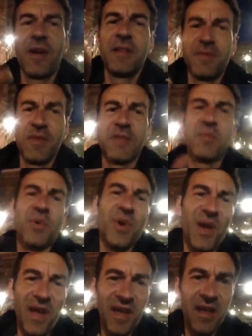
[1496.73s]
feels
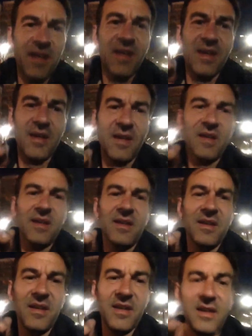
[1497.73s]
pretty.
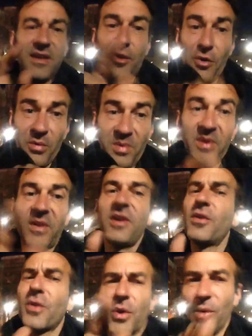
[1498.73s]
You're
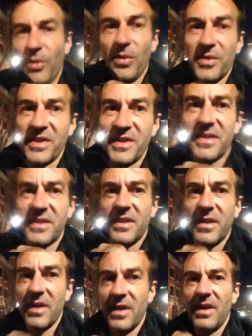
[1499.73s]
you're gorgeous.
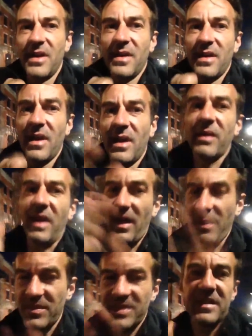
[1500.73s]
Okay,
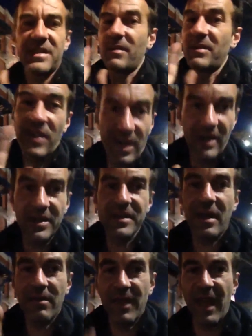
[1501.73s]
I'm, I'm sorry. I'll
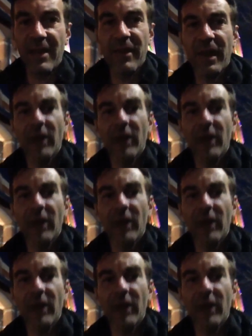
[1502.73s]
stop flattering